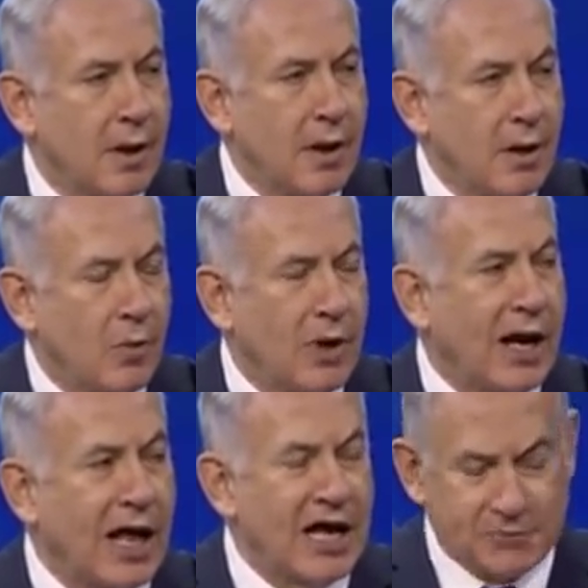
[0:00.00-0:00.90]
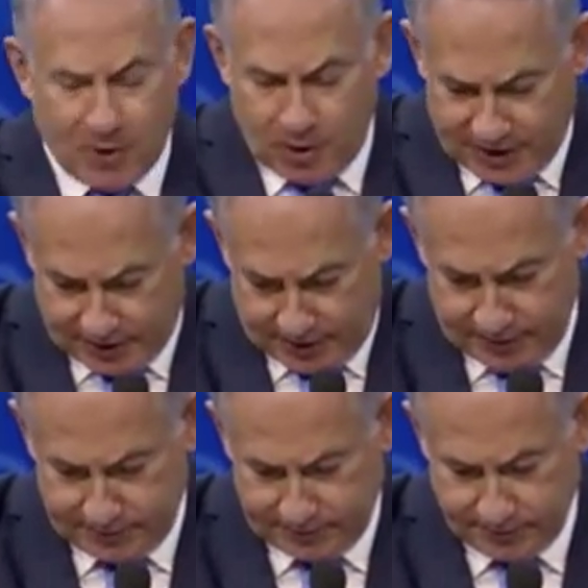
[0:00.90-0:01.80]
When I last spoke here,
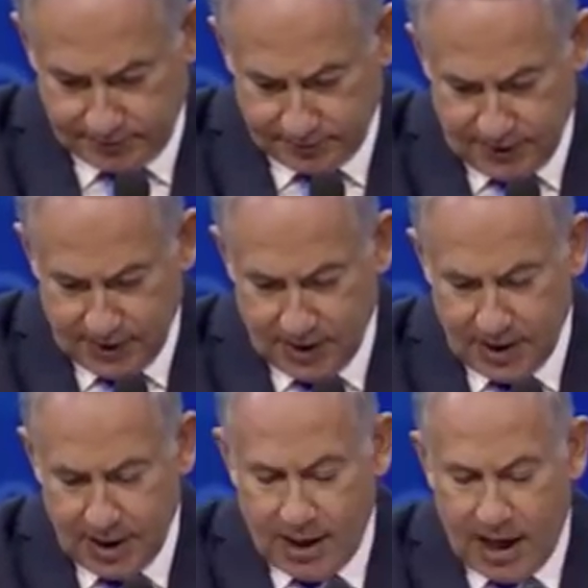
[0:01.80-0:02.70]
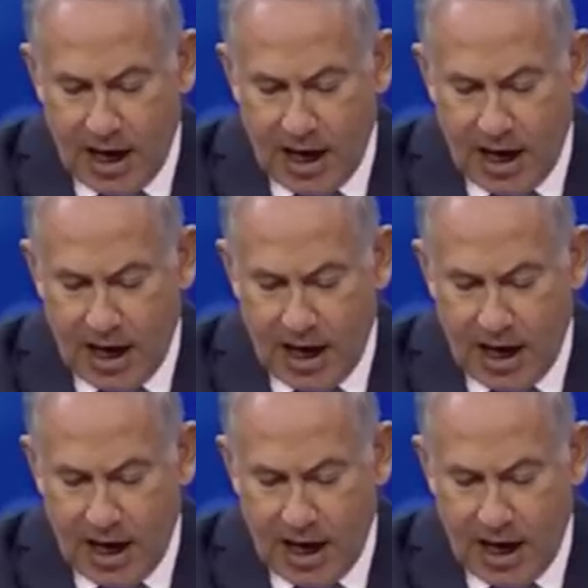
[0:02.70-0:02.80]
I